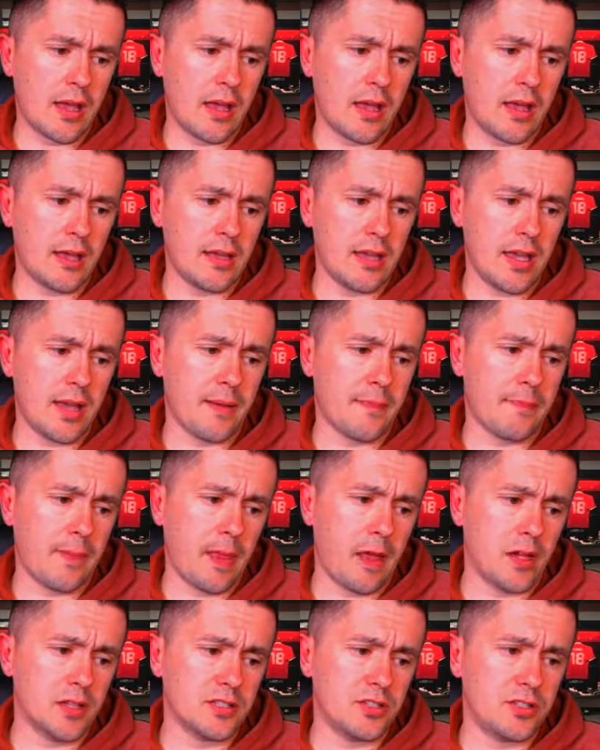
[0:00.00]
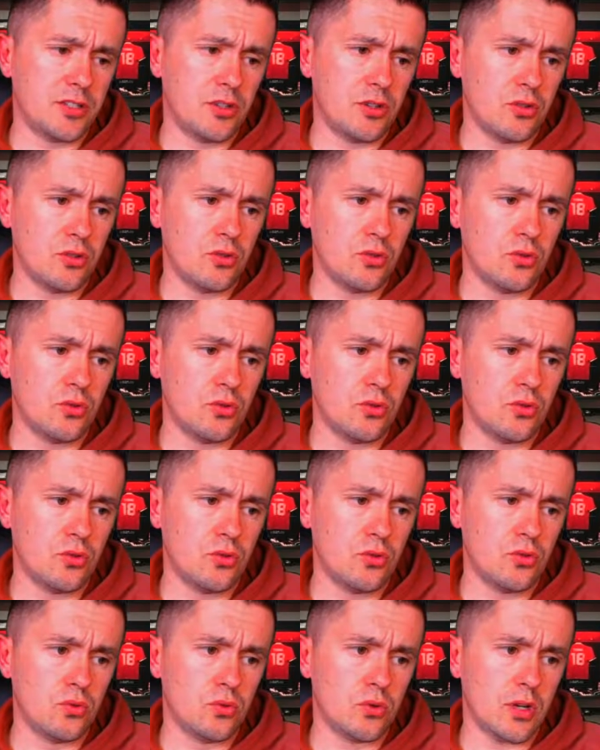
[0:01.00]
yeah, on
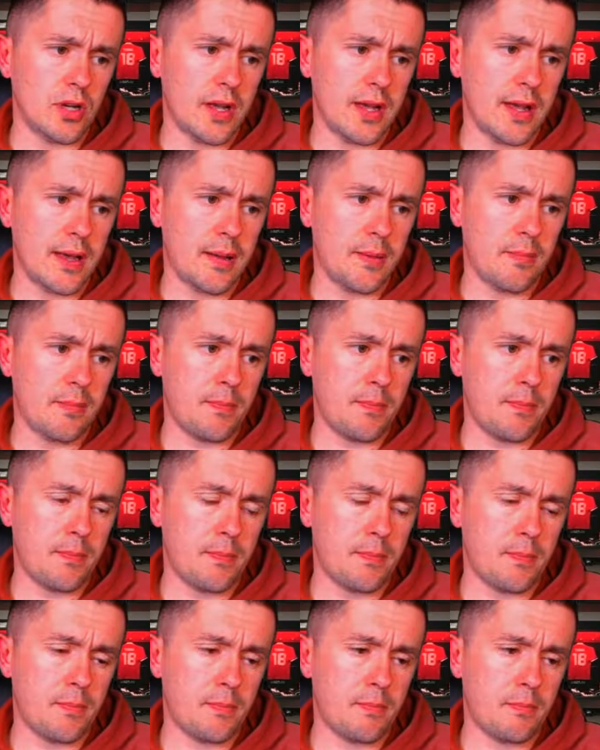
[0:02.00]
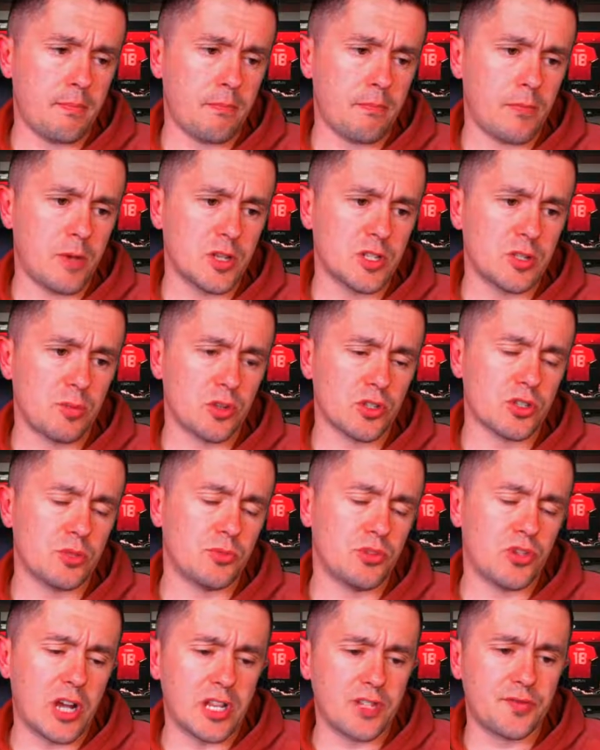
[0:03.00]
to I suppose some
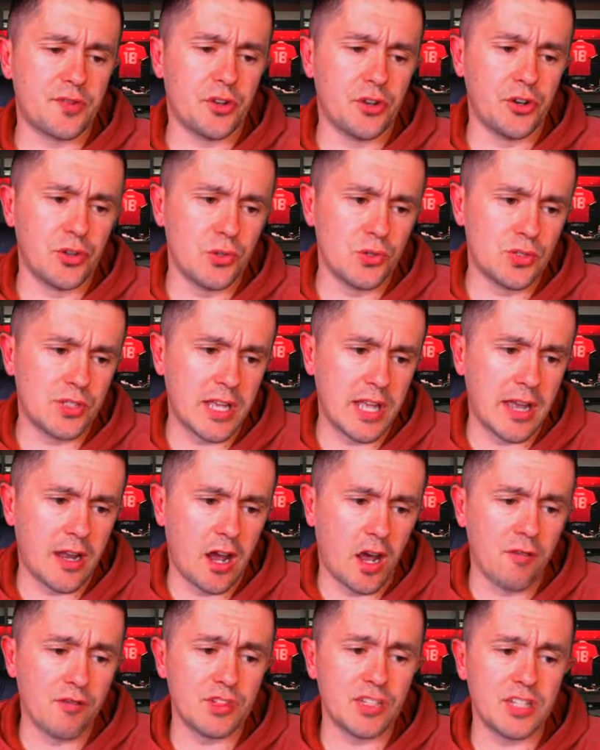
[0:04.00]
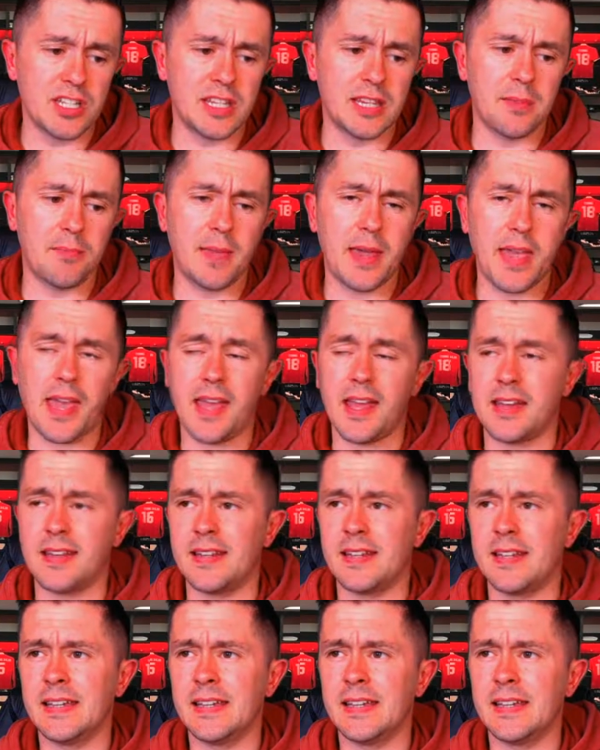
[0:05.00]
transfer news. Then, obviously, the main